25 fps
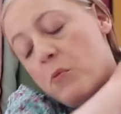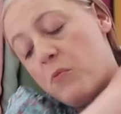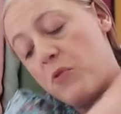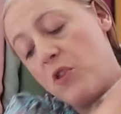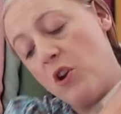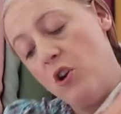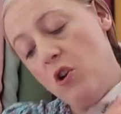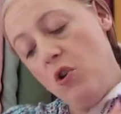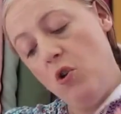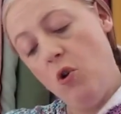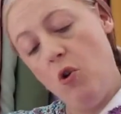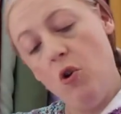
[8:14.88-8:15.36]

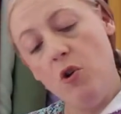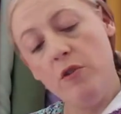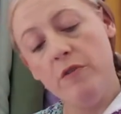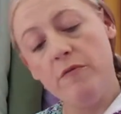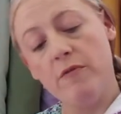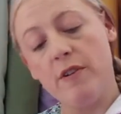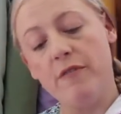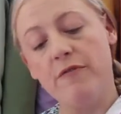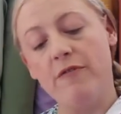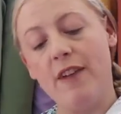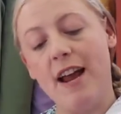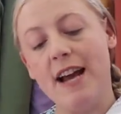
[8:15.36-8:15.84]
The
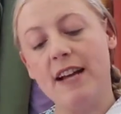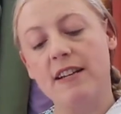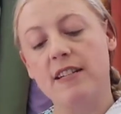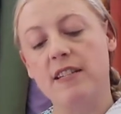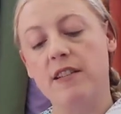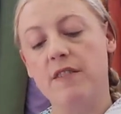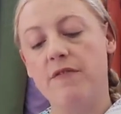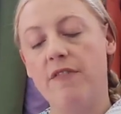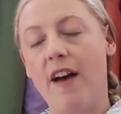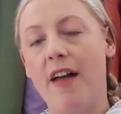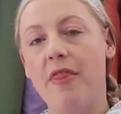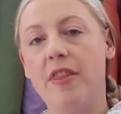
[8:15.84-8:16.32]
lawn
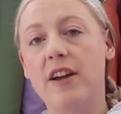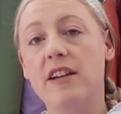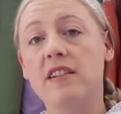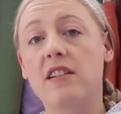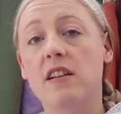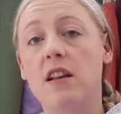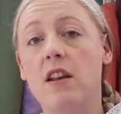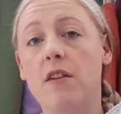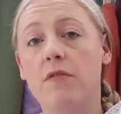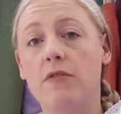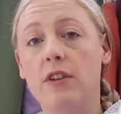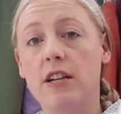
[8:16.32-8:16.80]
reflects the fact that
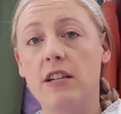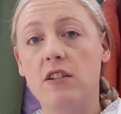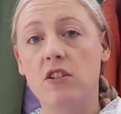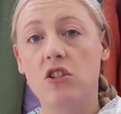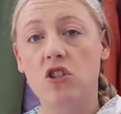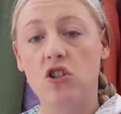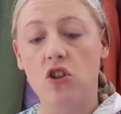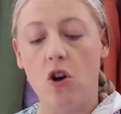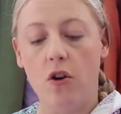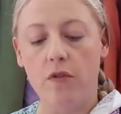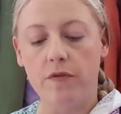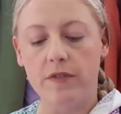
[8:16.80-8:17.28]
it's lovely and
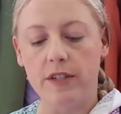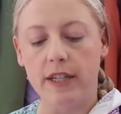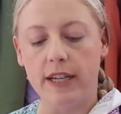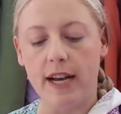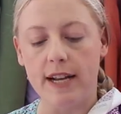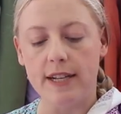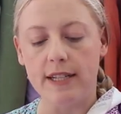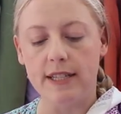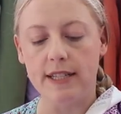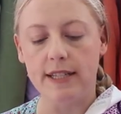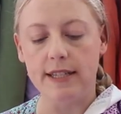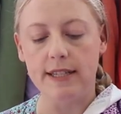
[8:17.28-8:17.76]
soft
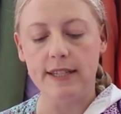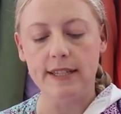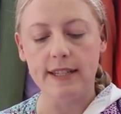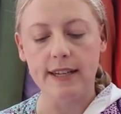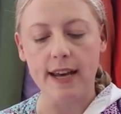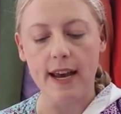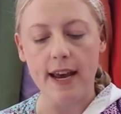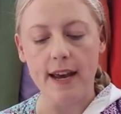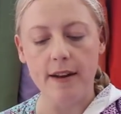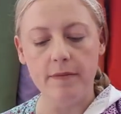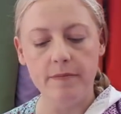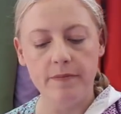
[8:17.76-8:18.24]
against the
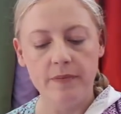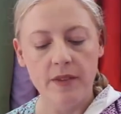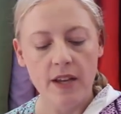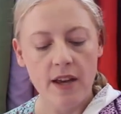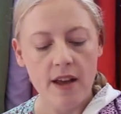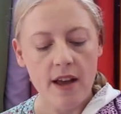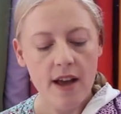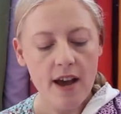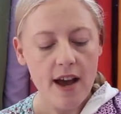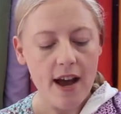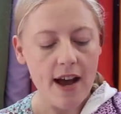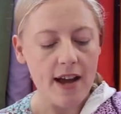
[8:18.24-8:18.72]
skin,
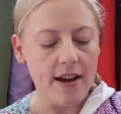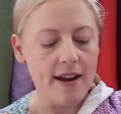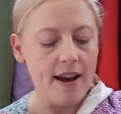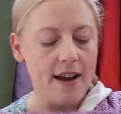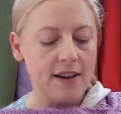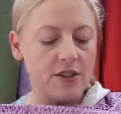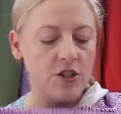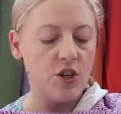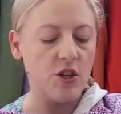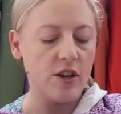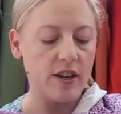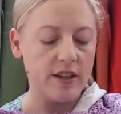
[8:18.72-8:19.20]
and
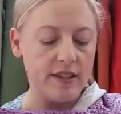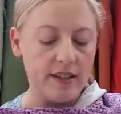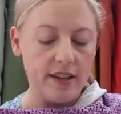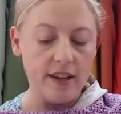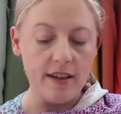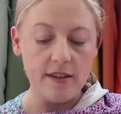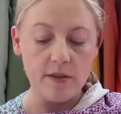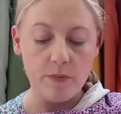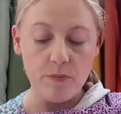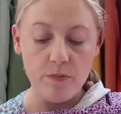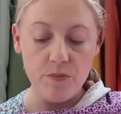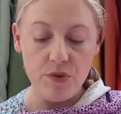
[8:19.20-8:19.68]
as you can see,
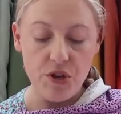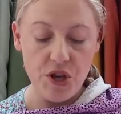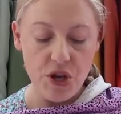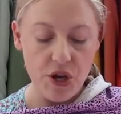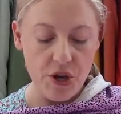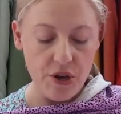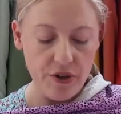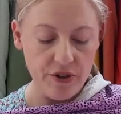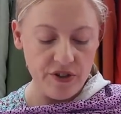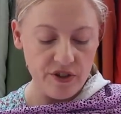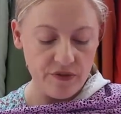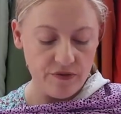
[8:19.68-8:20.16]
it's
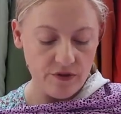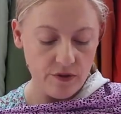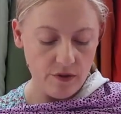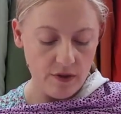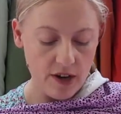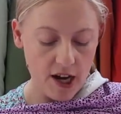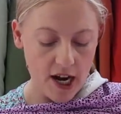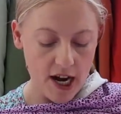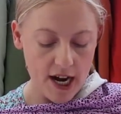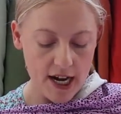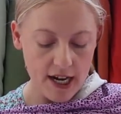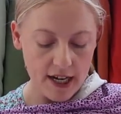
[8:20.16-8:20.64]
beautiful
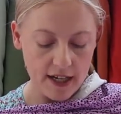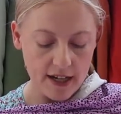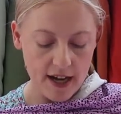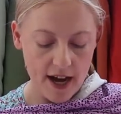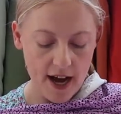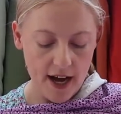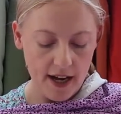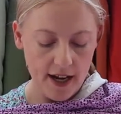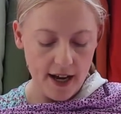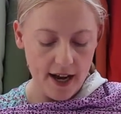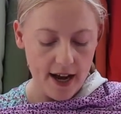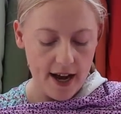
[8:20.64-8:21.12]
lilac
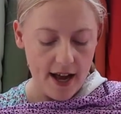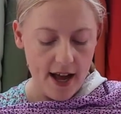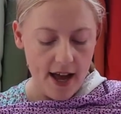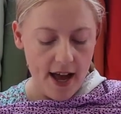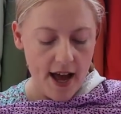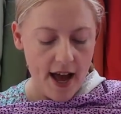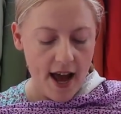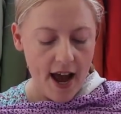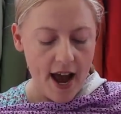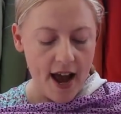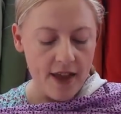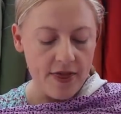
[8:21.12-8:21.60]
colour,
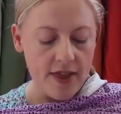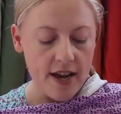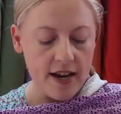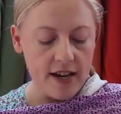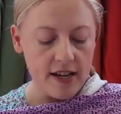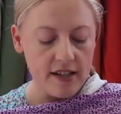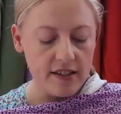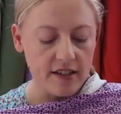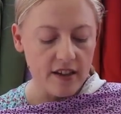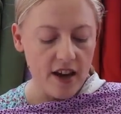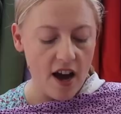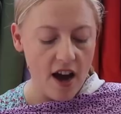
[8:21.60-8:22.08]
and
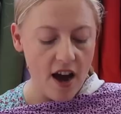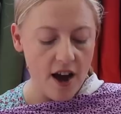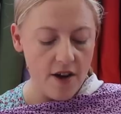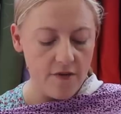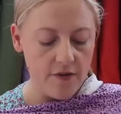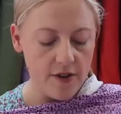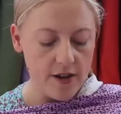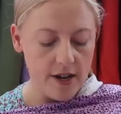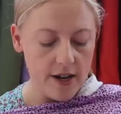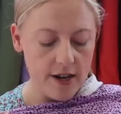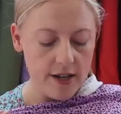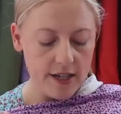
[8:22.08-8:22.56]
then it's
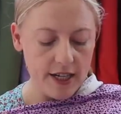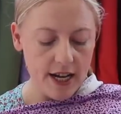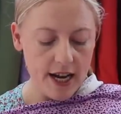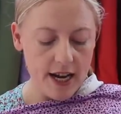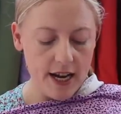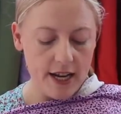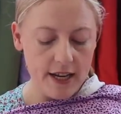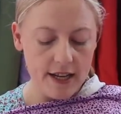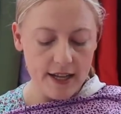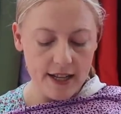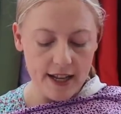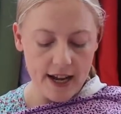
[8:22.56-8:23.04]
covered
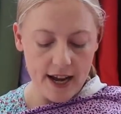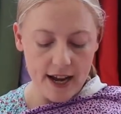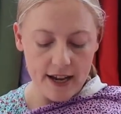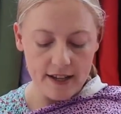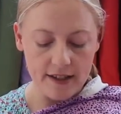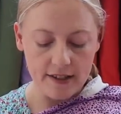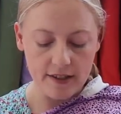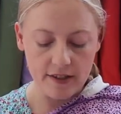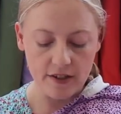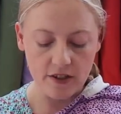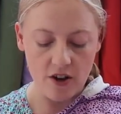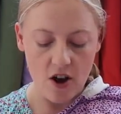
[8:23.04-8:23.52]
in
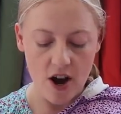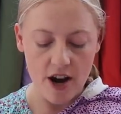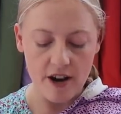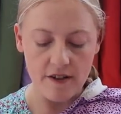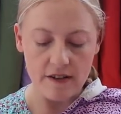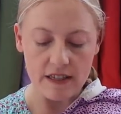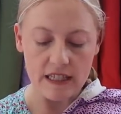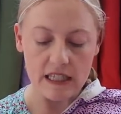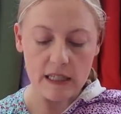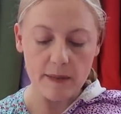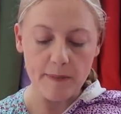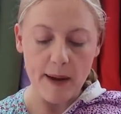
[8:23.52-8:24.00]
this kind
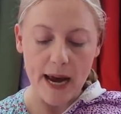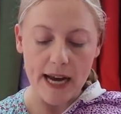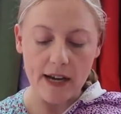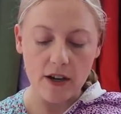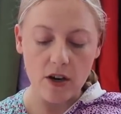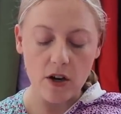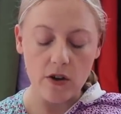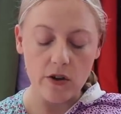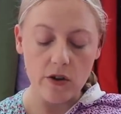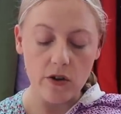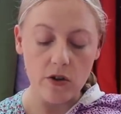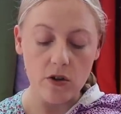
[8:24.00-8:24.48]
of
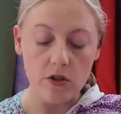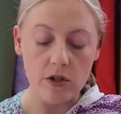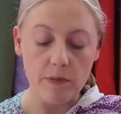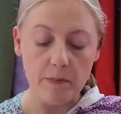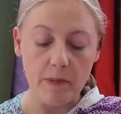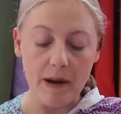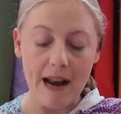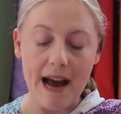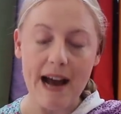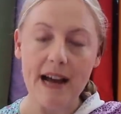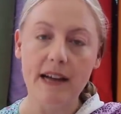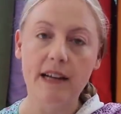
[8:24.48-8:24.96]
speckled
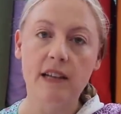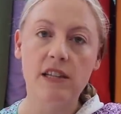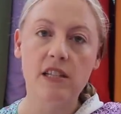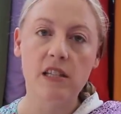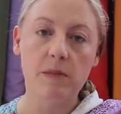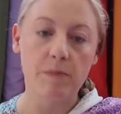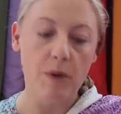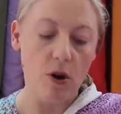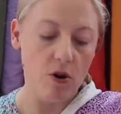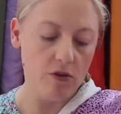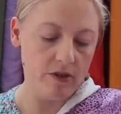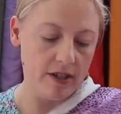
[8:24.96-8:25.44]
black
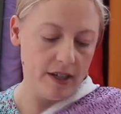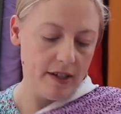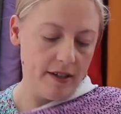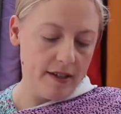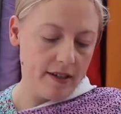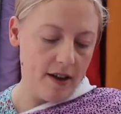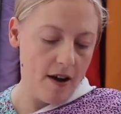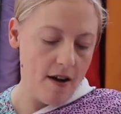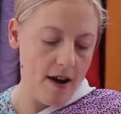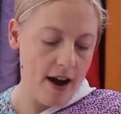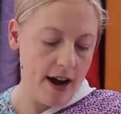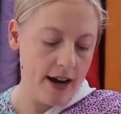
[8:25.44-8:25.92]
spot
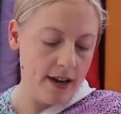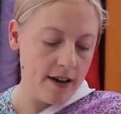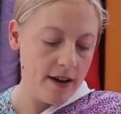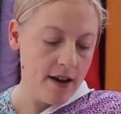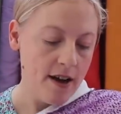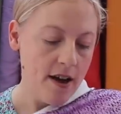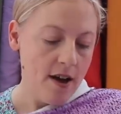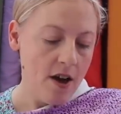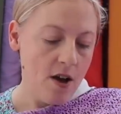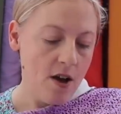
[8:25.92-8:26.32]
design,